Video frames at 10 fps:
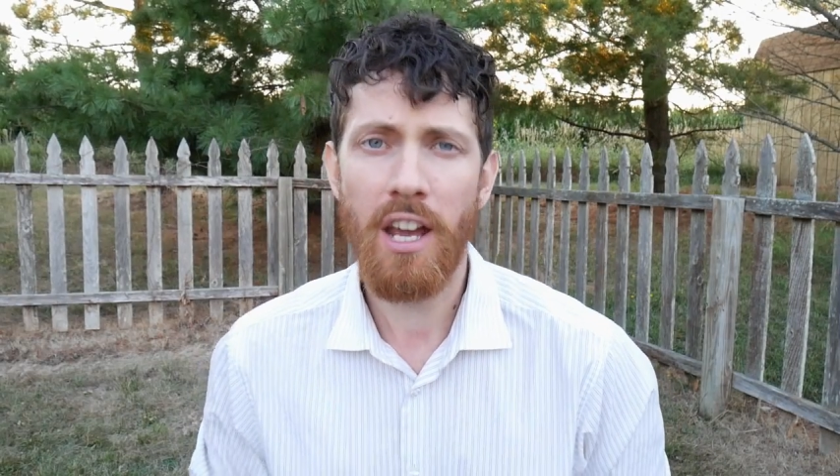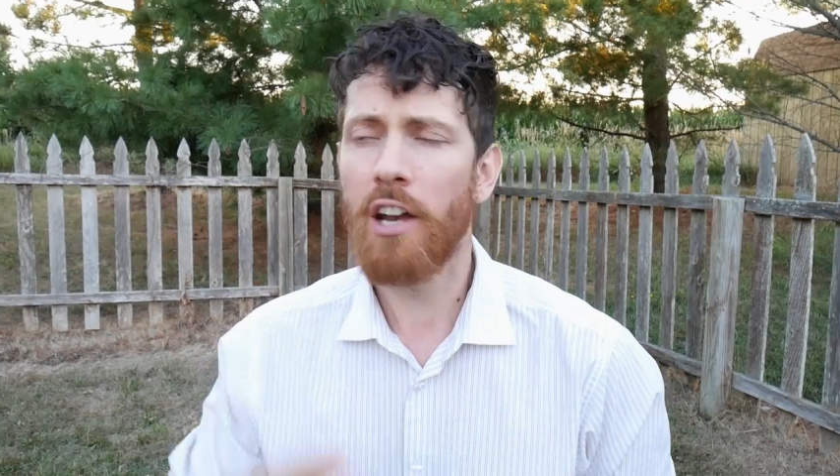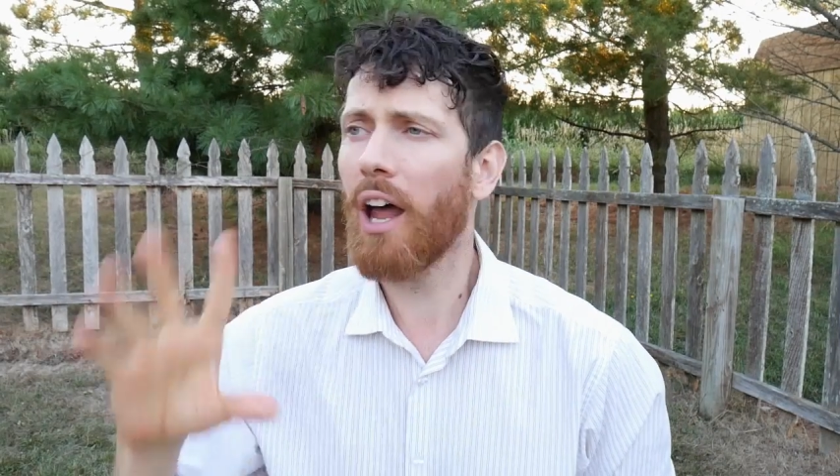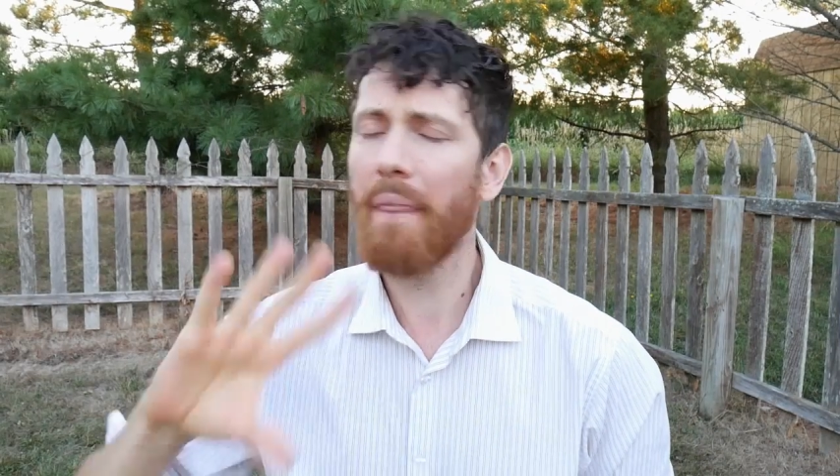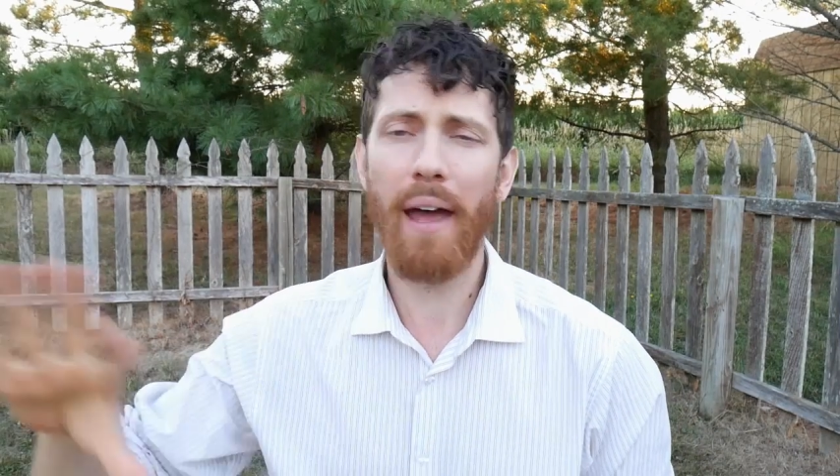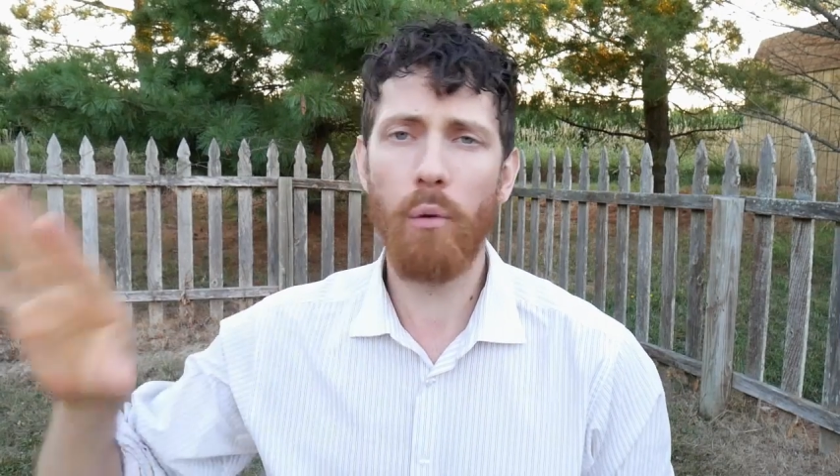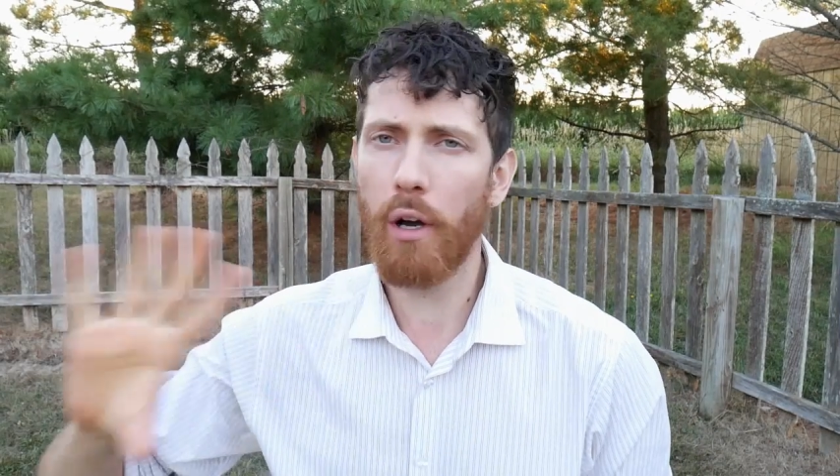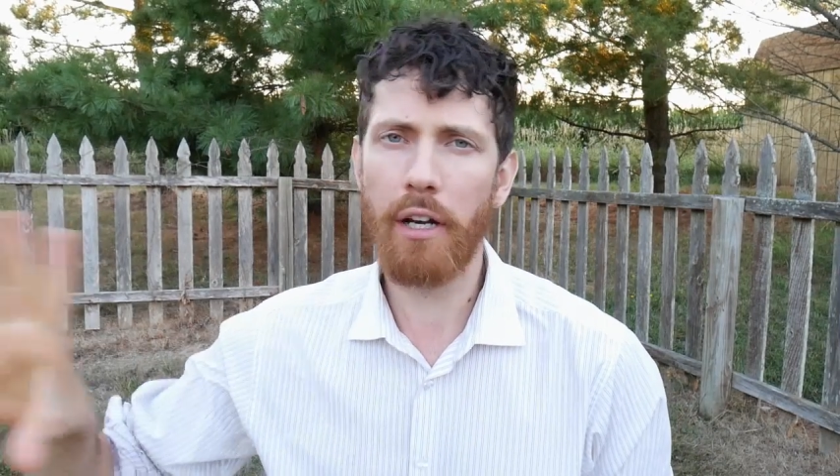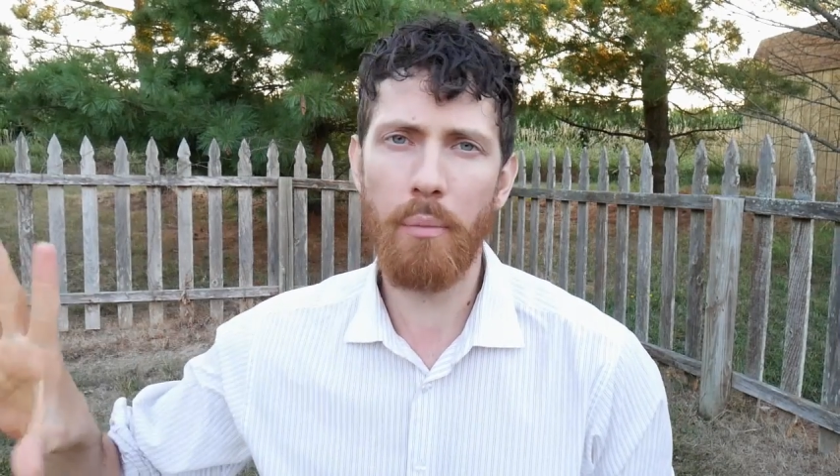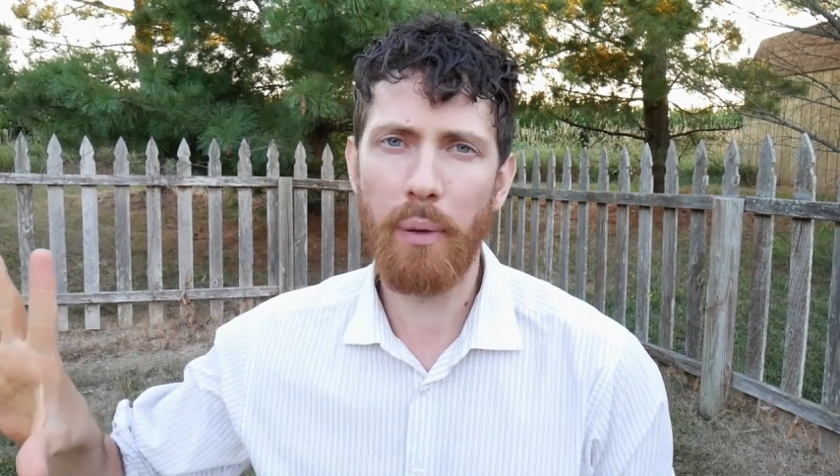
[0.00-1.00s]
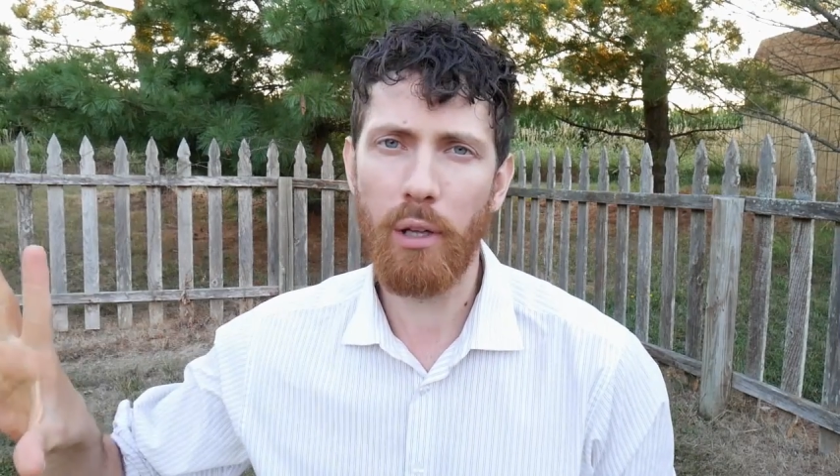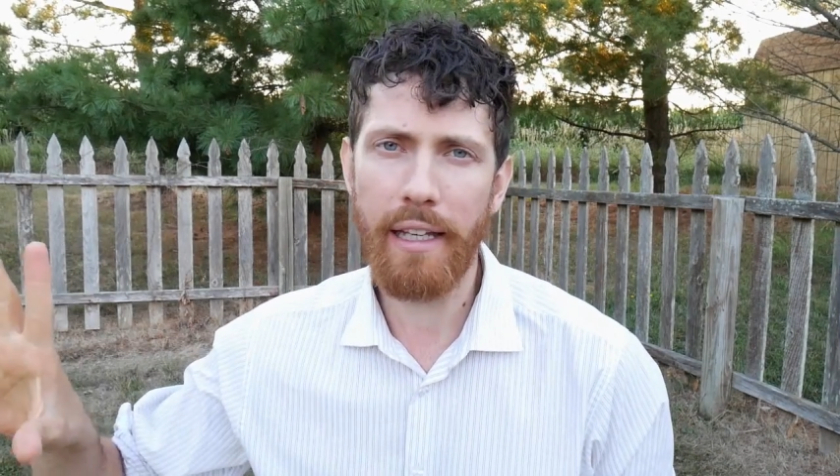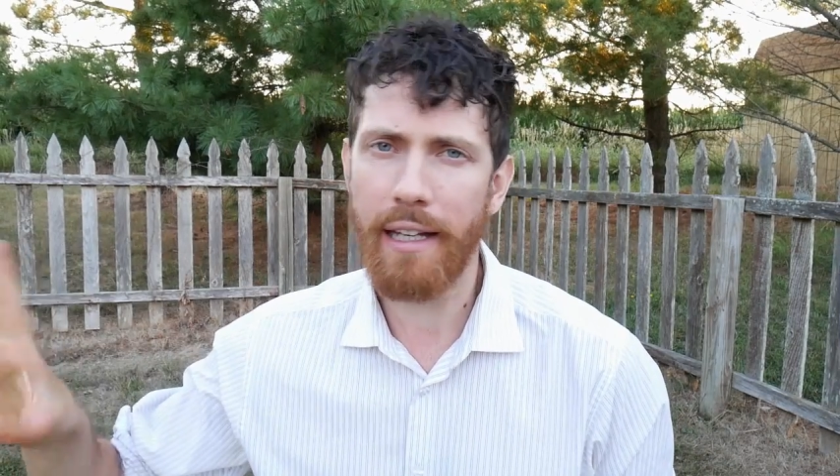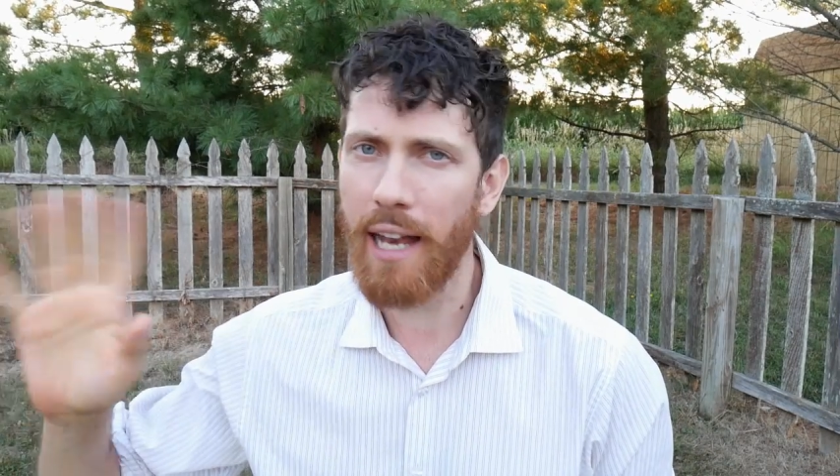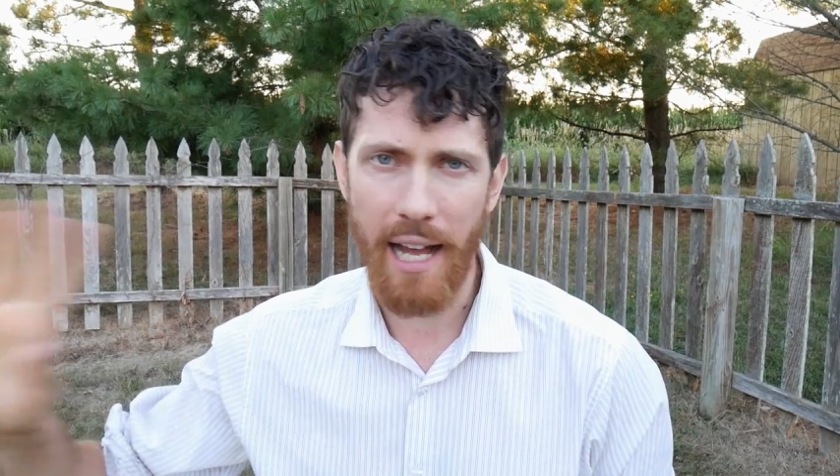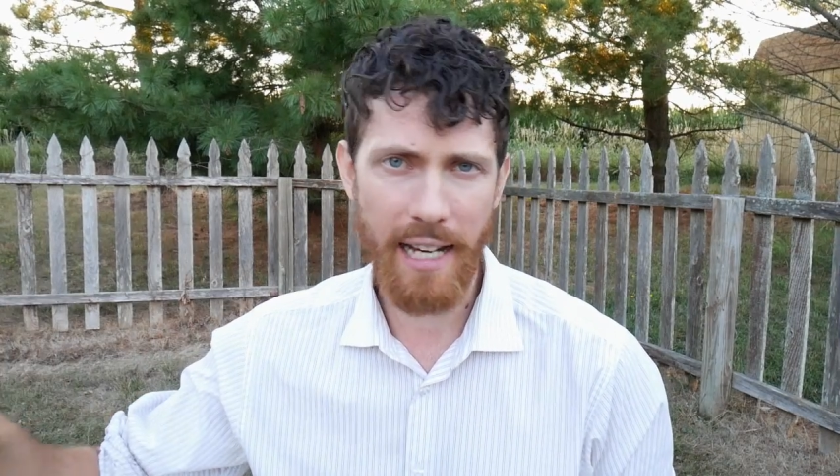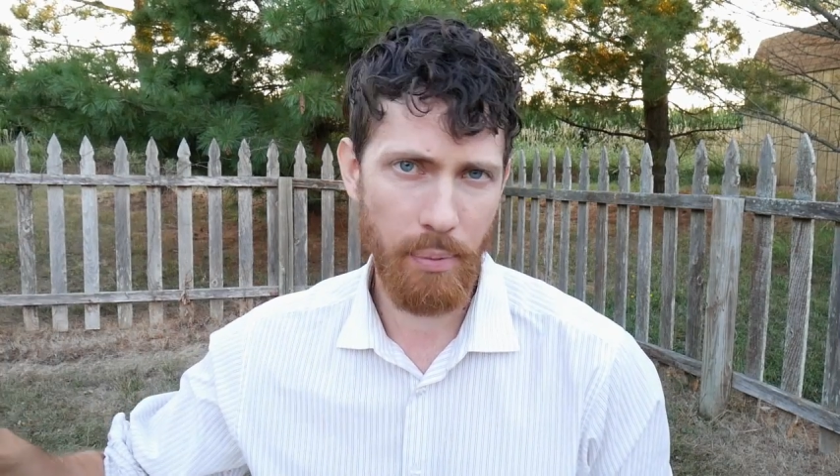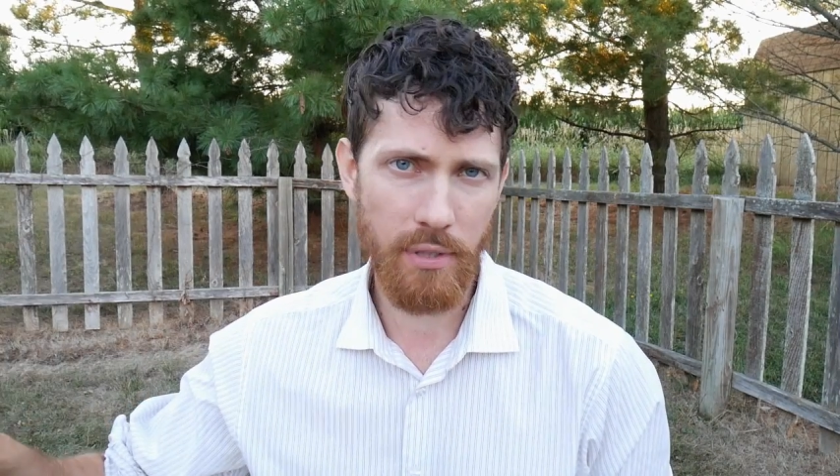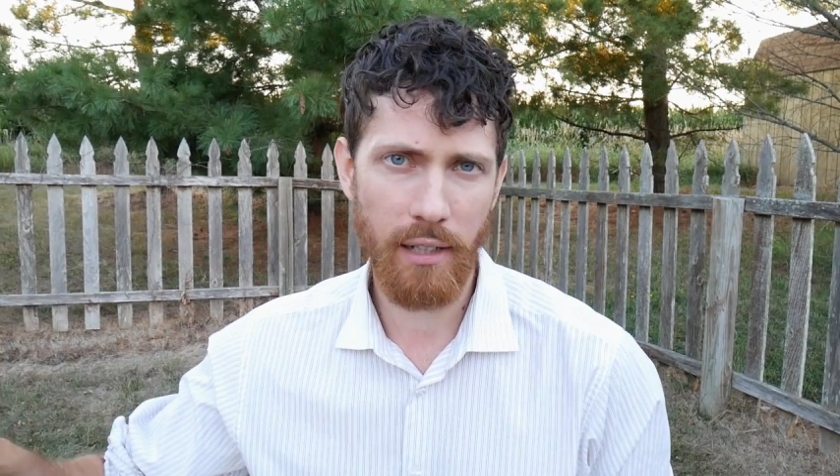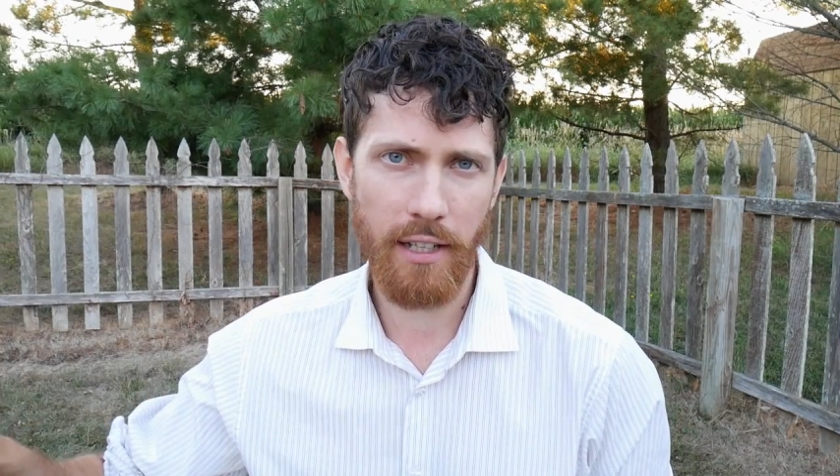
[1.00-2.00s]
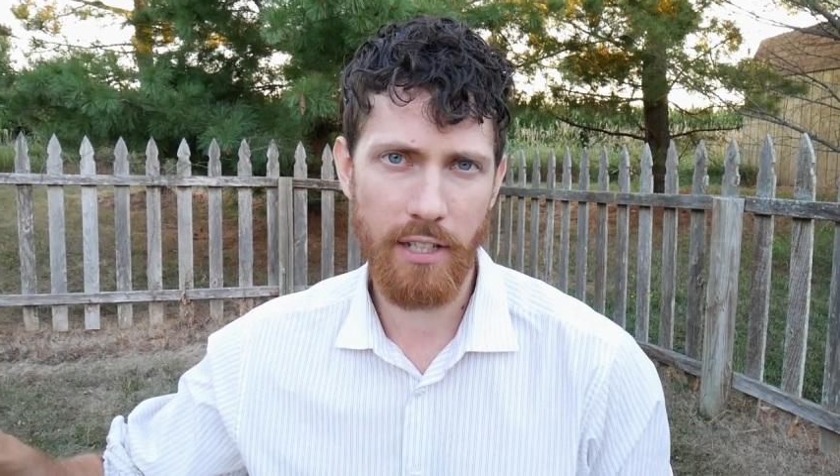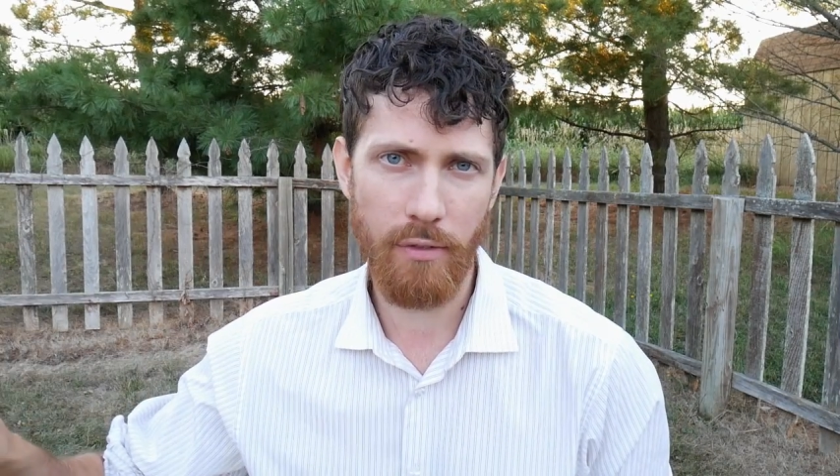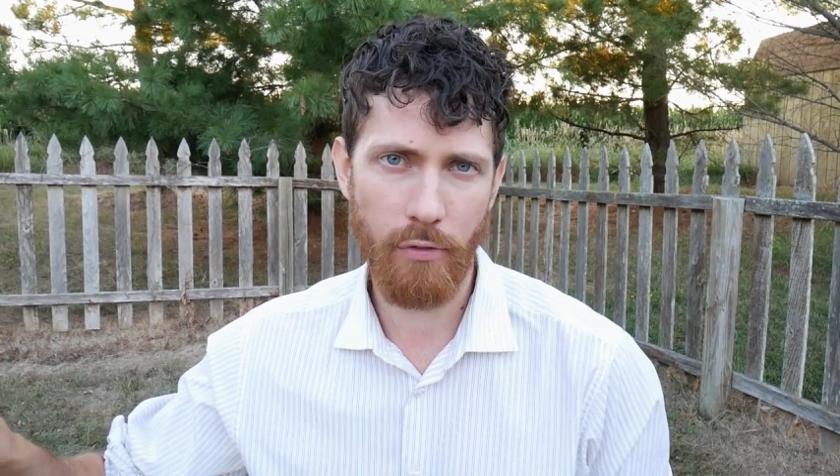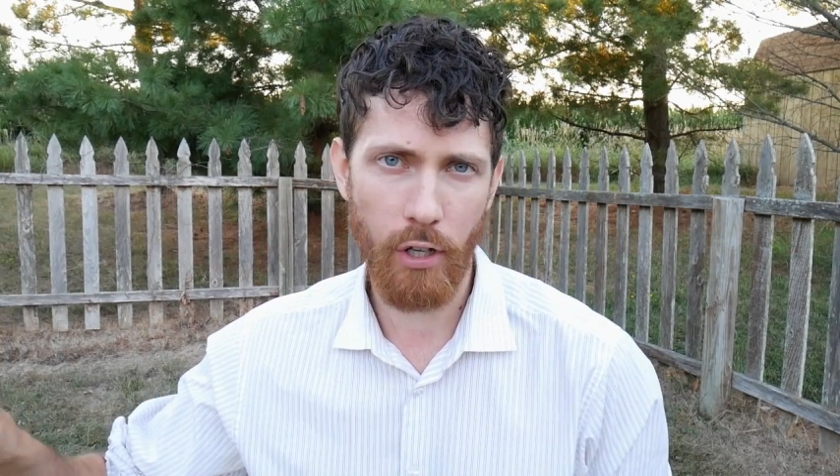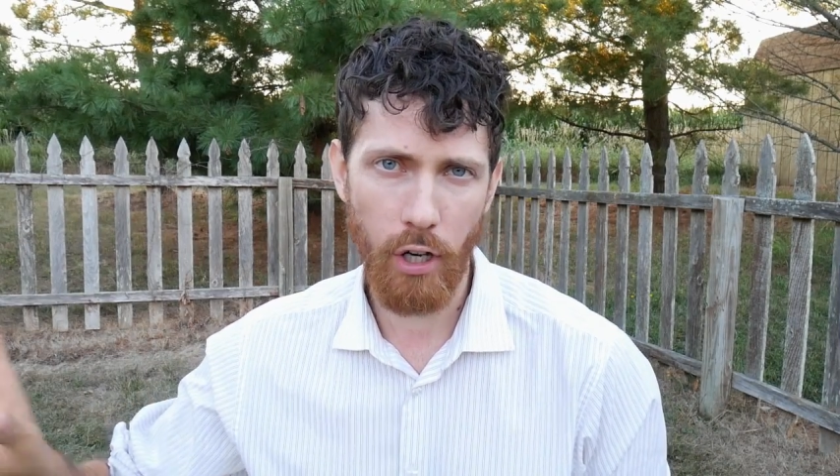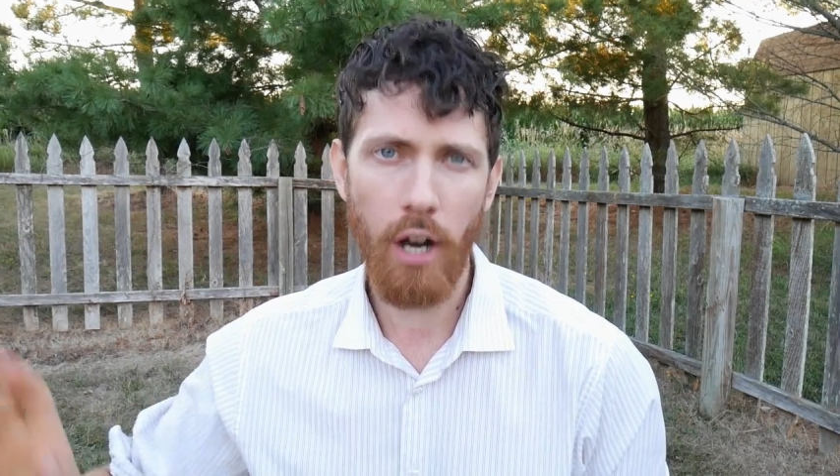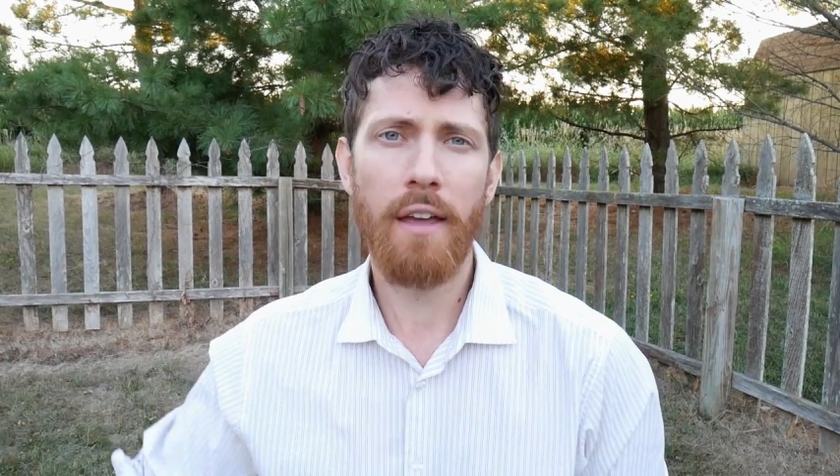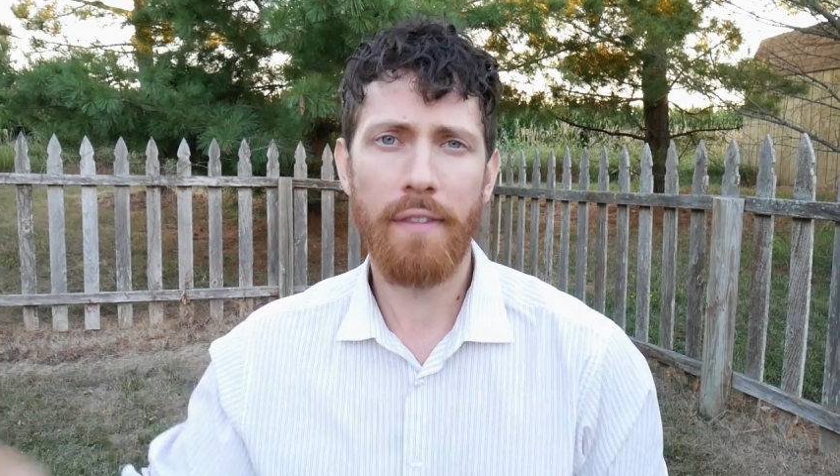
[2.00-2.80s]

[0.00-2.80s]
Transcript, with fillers: Not that one in a billion 90% less converter,